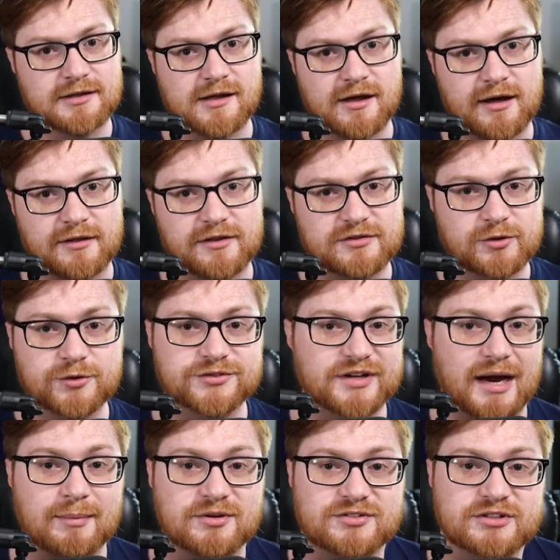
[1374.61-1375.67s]
this whole
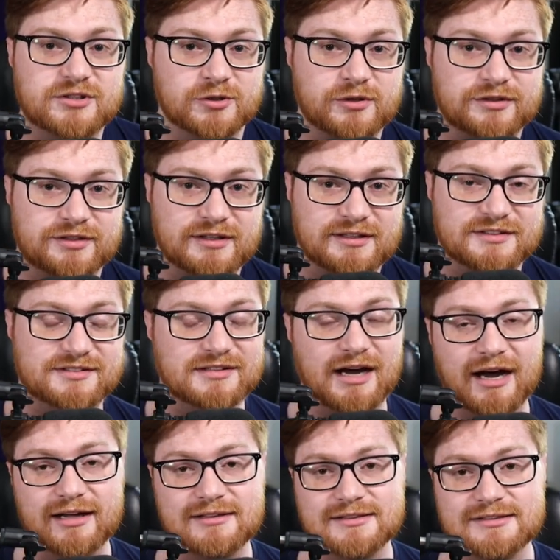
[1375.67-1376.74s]
cybersecurity thing, it's
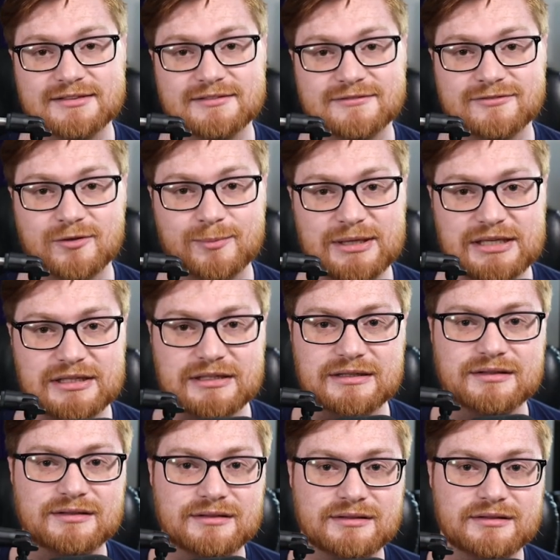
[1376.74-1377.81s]
not for
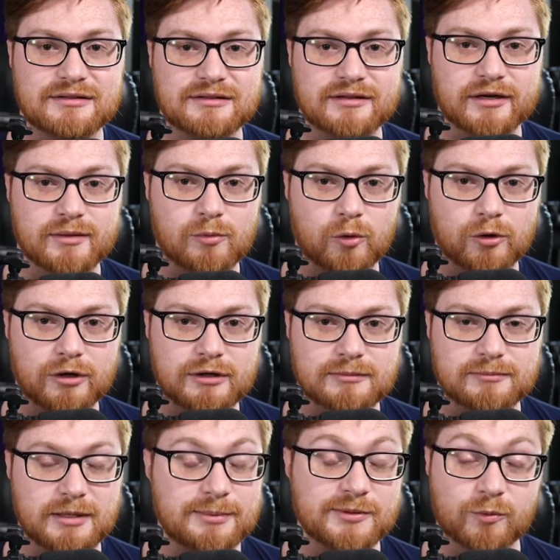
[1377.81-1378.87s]
me anymore.
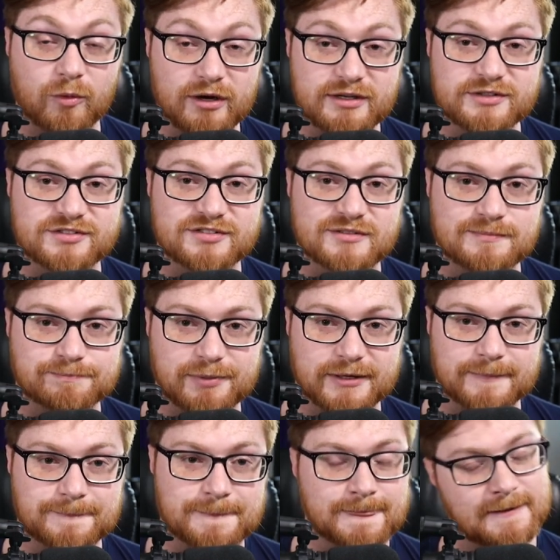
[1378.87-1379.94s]
Maybe it was,
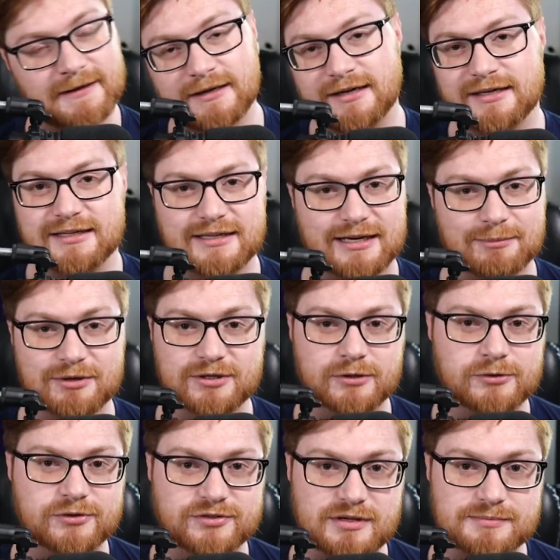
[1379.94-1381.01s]
but I'm going to go
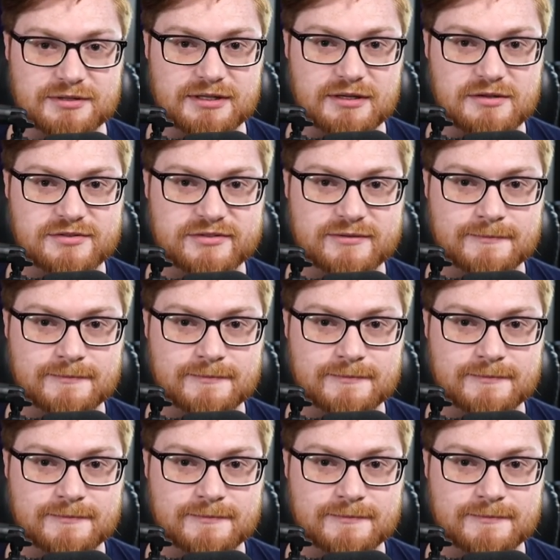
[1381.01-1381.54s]
do something else.